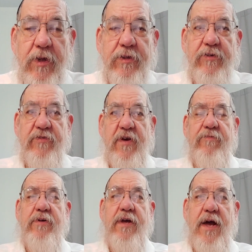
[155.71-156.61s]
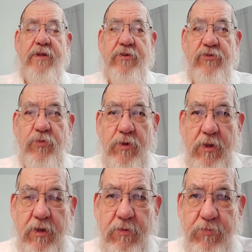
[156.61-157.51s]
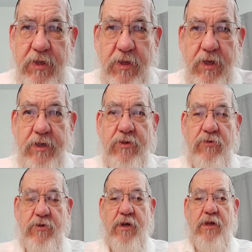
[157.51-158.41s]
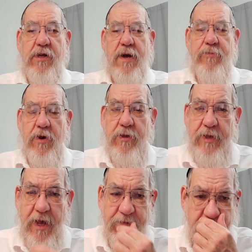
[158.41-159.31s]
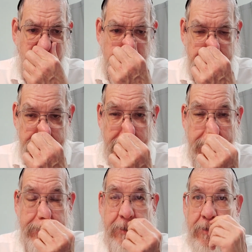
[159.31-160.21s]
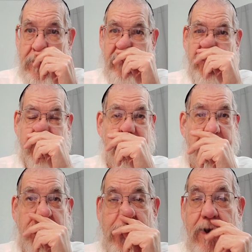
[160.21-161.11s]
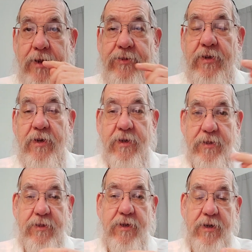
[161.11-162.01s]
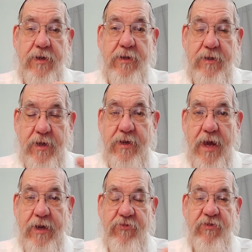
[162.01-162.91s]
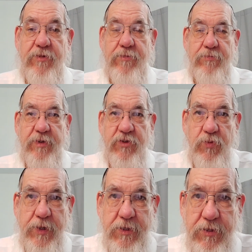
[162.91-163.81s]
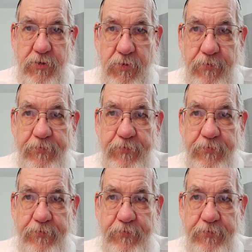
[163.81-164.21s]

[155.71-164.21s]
the 7 candles will be lit. Ukel chamon, as he will explain further on, the connection between the two.